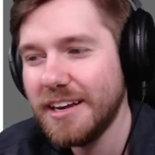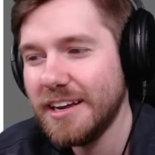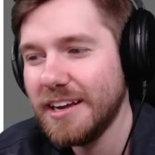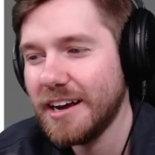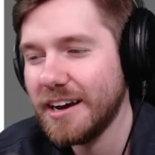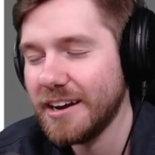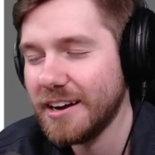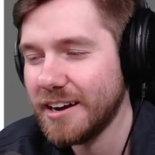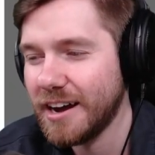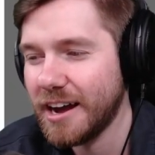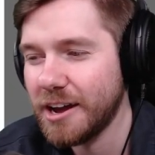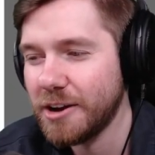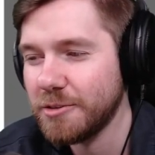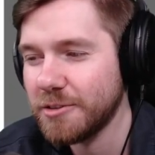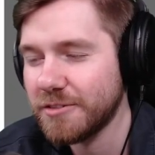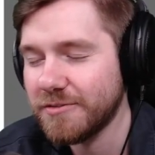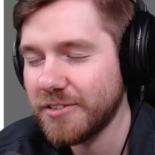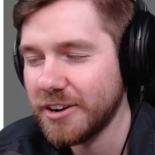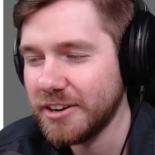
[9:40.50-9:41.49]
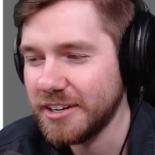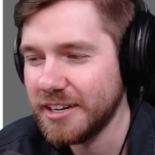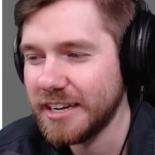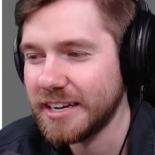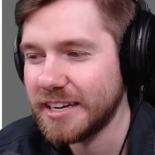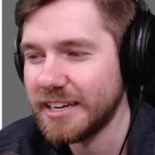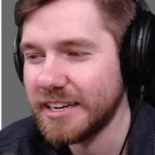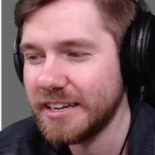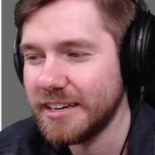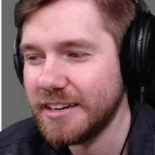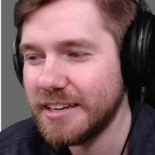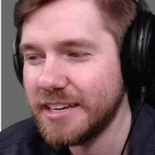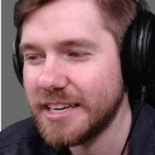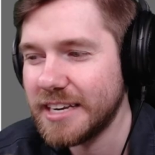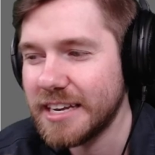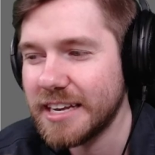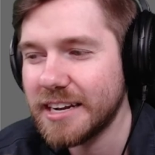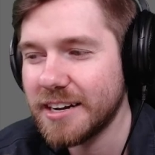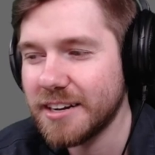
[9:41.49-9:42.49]
I always felt like it
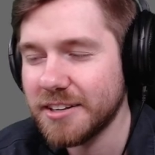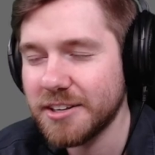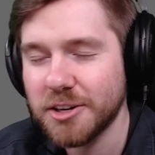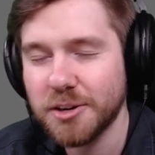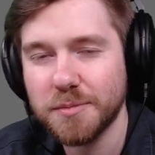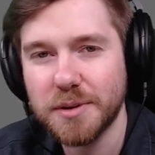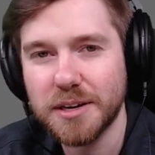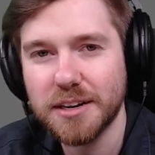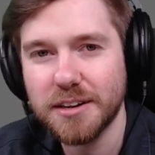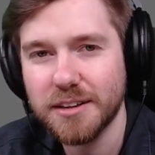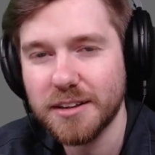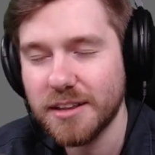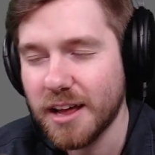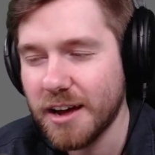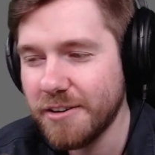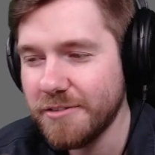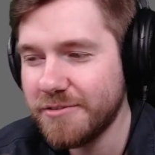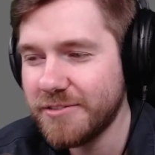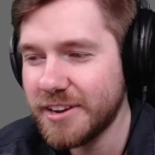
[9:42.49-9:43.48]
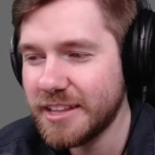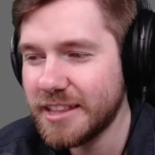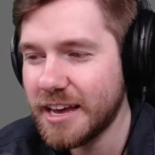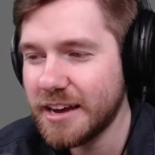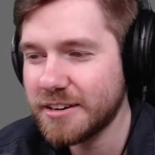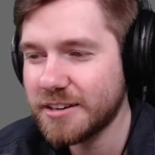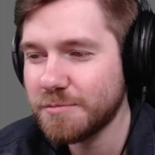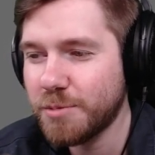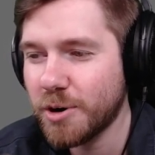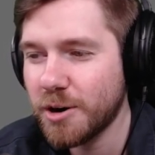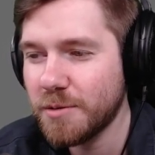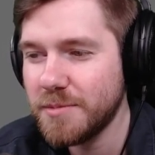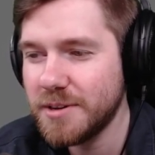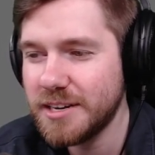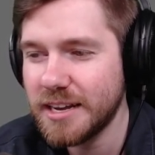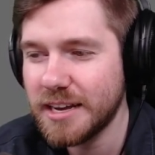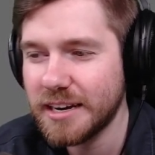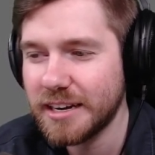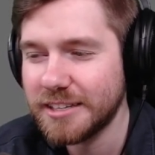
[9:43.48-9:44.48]
needed a little bit of love in that
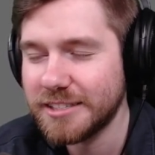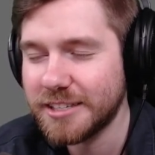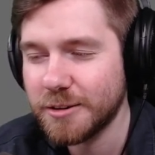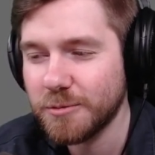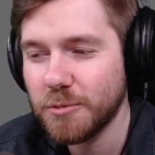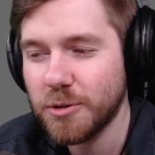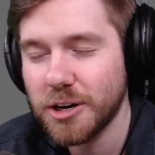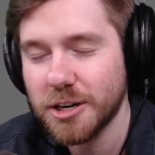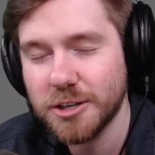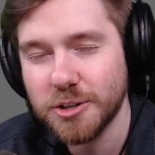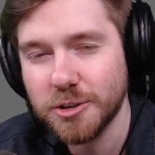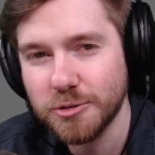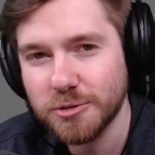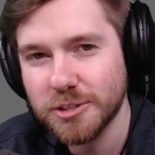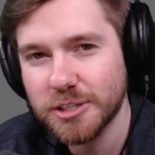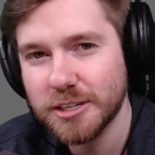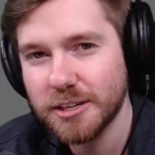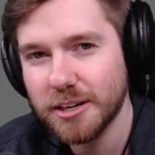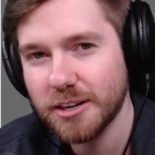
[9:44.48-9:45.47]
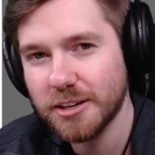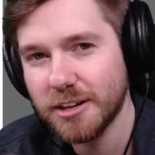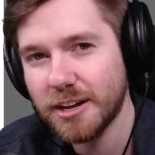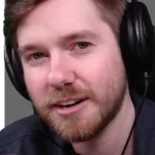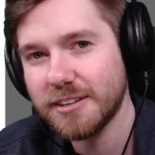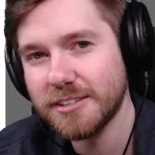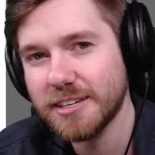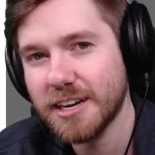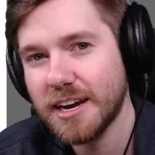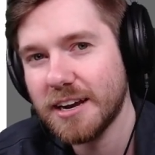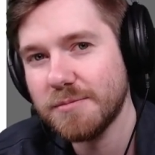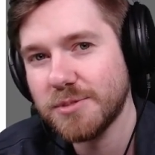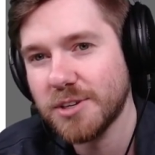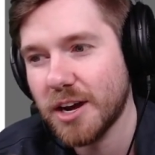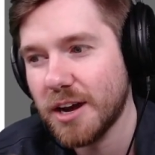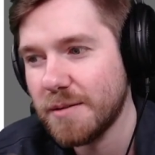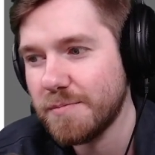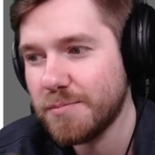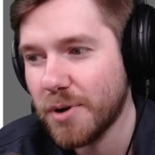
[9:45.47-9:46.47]
department, and I didn't want to use it a lot of the times
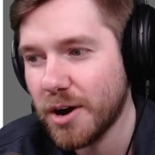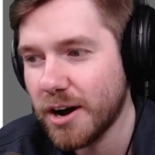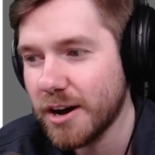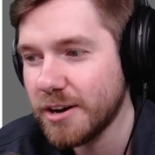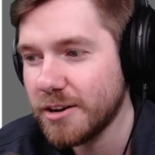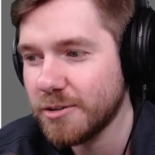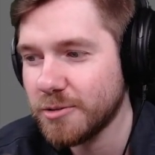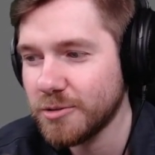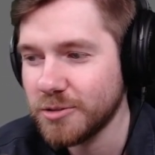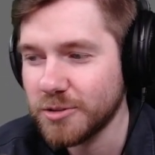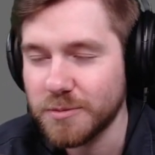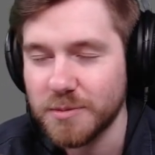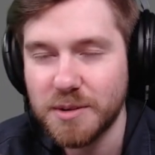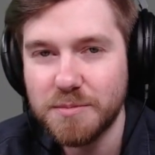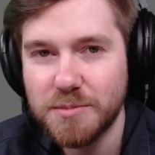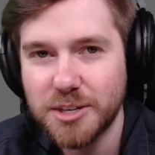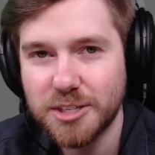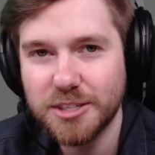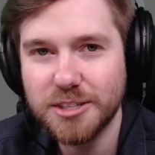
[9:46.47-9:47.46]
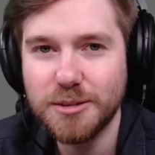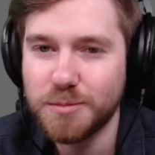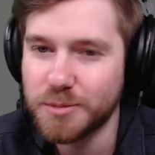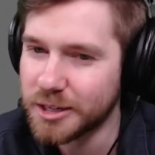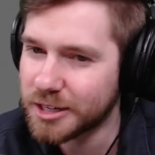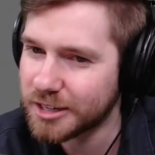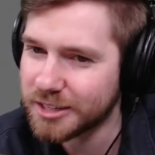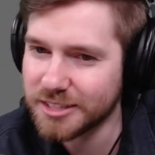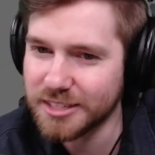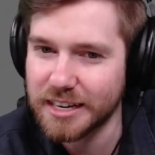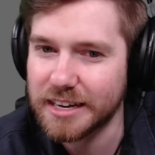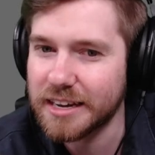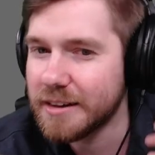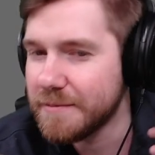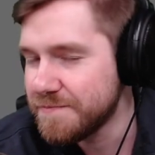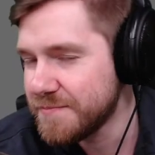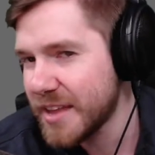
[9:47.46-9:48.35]
on bot or Illuminant missions because like